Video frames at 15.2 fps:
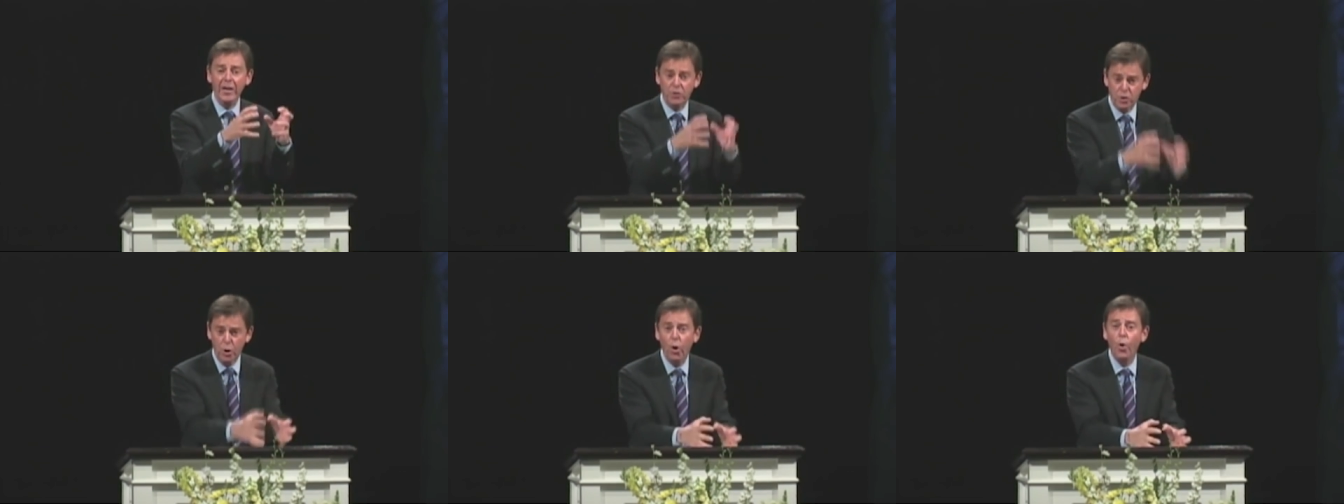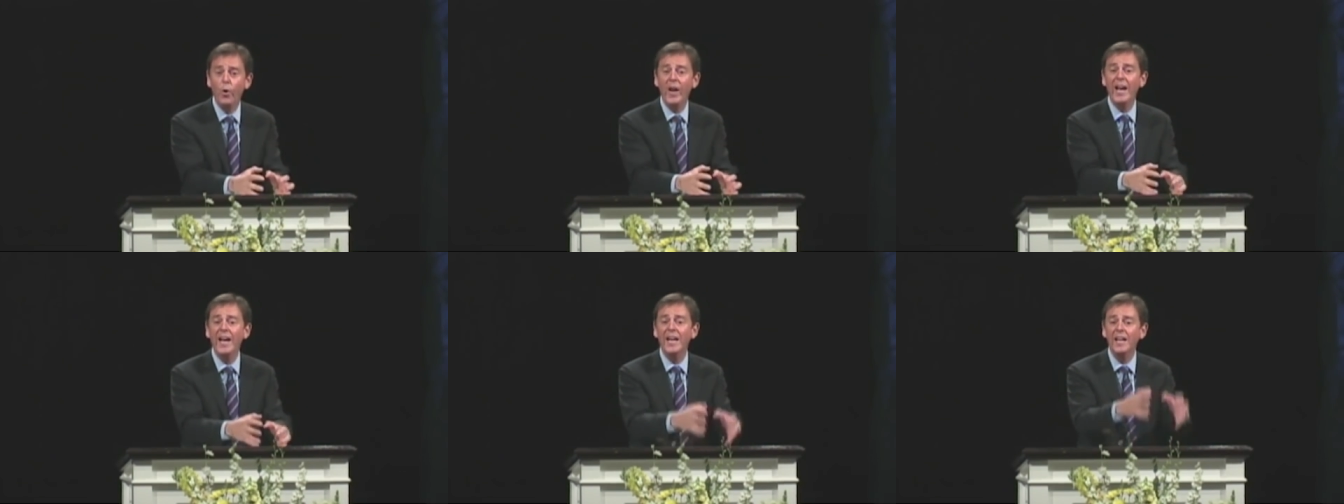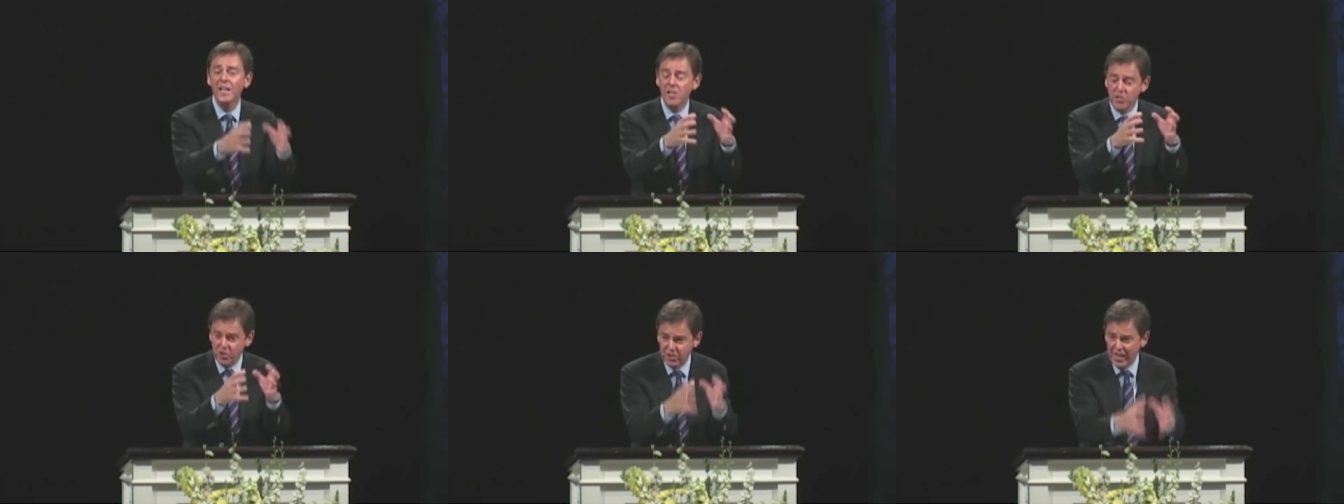
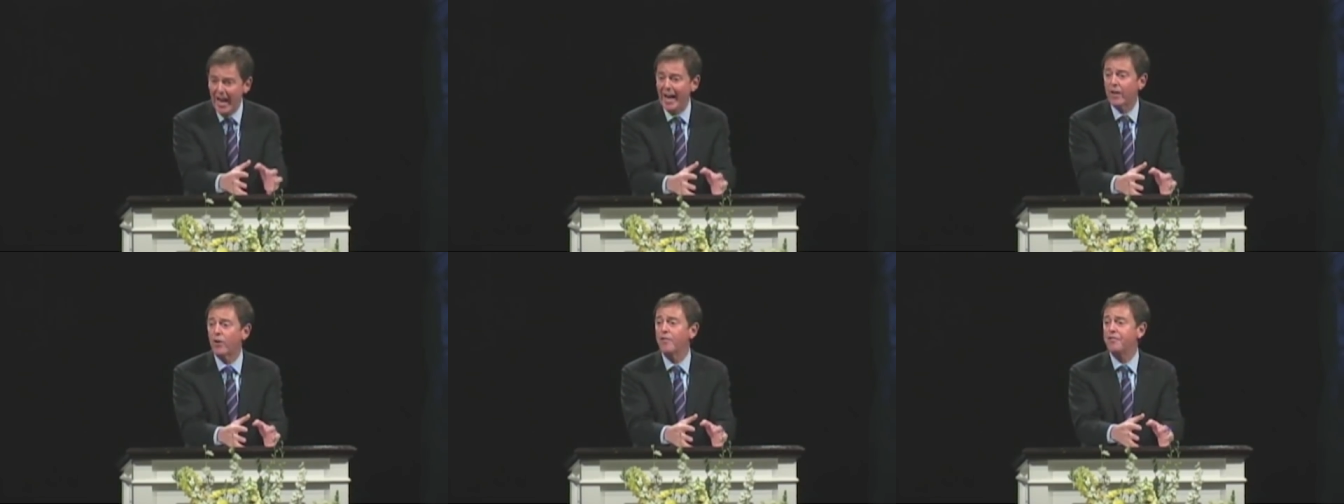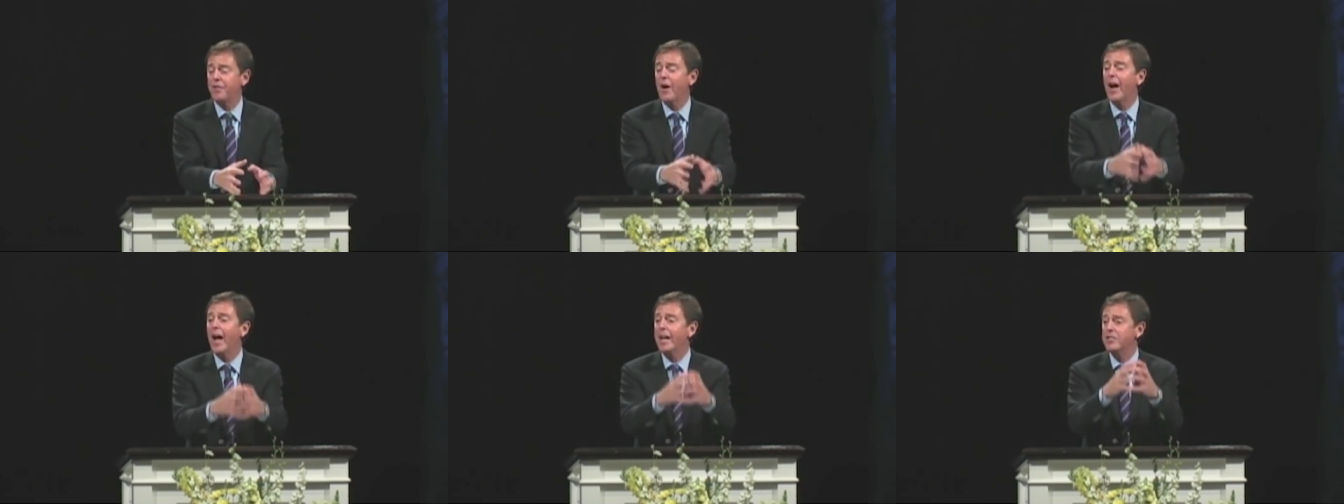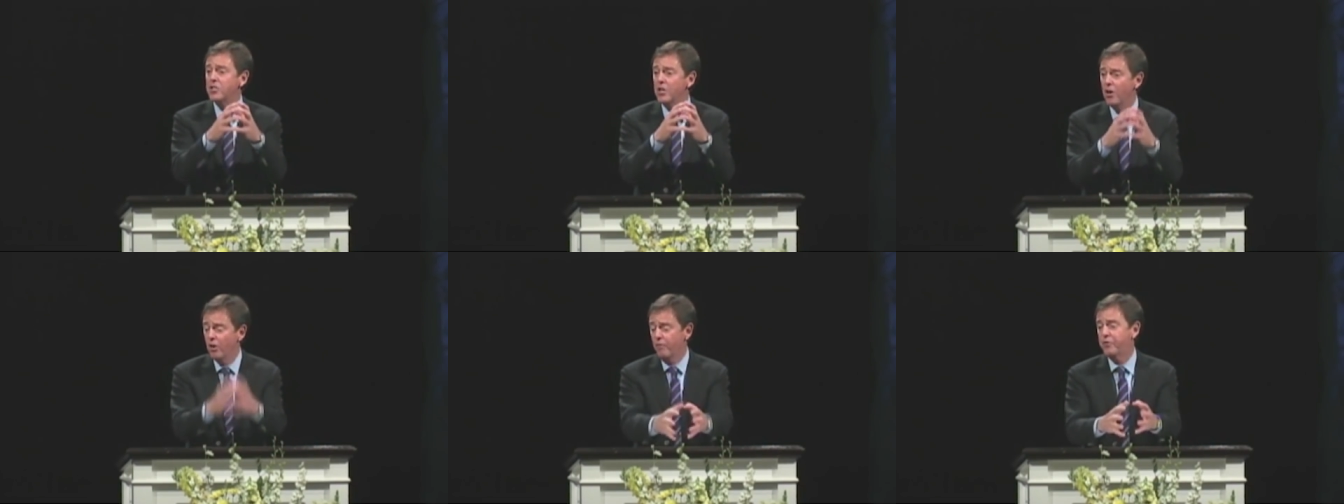atoning sacrifice
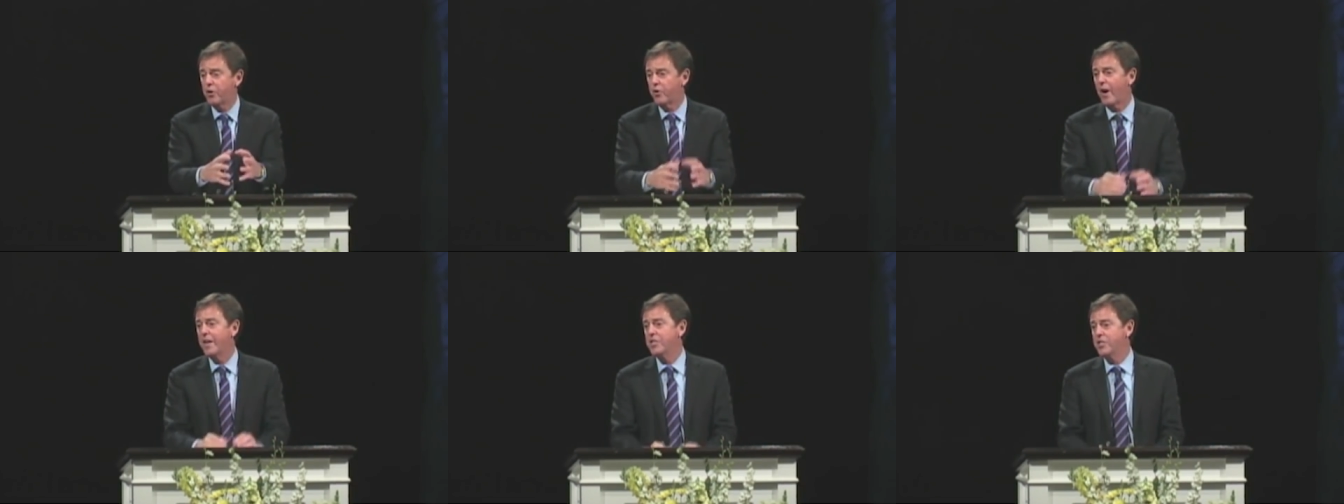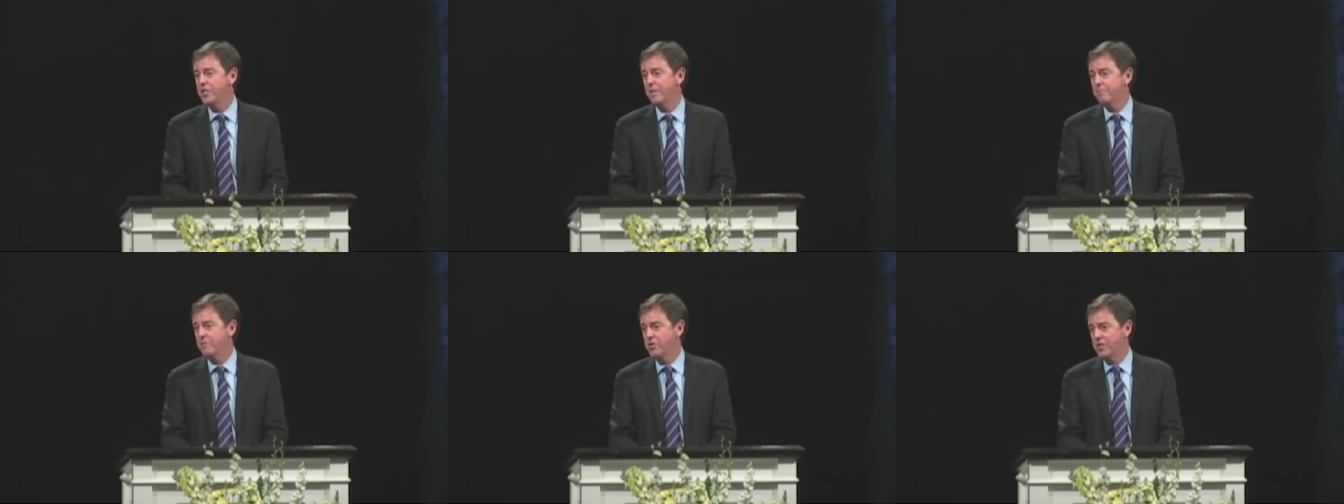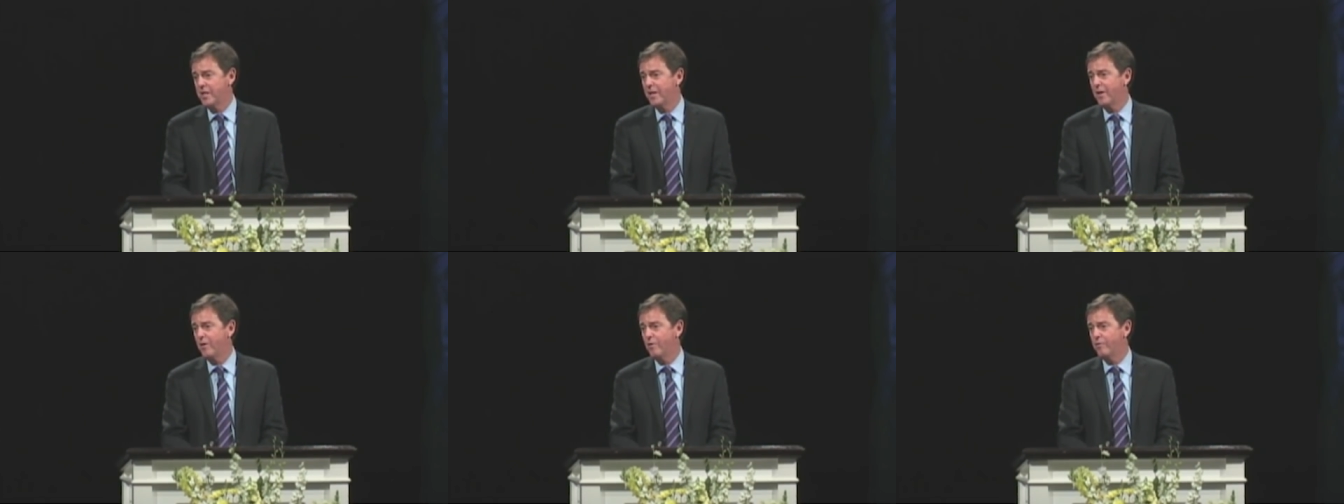of Christ
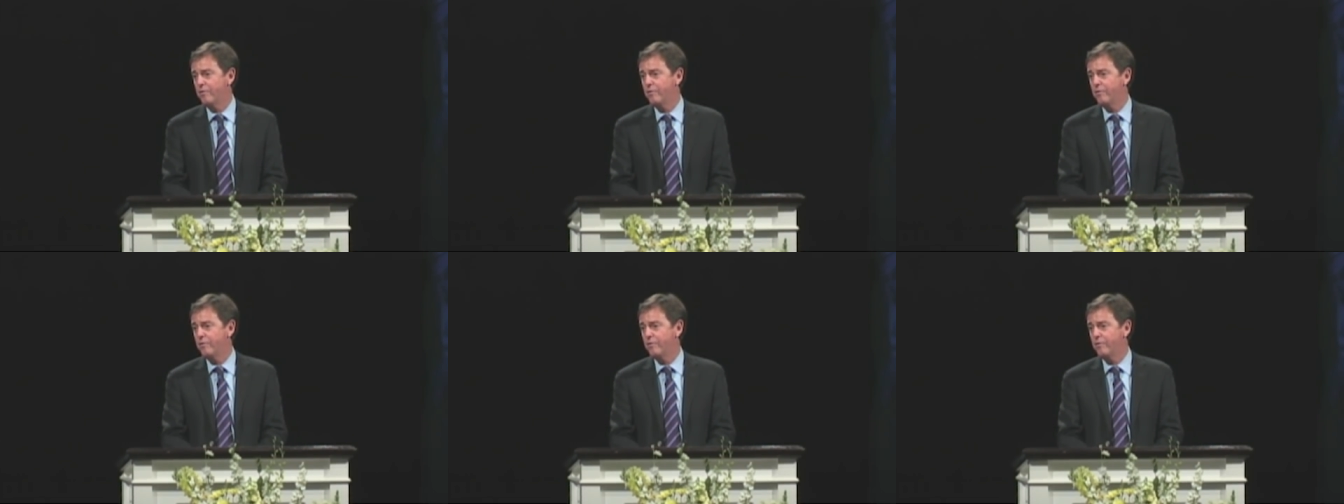Himself.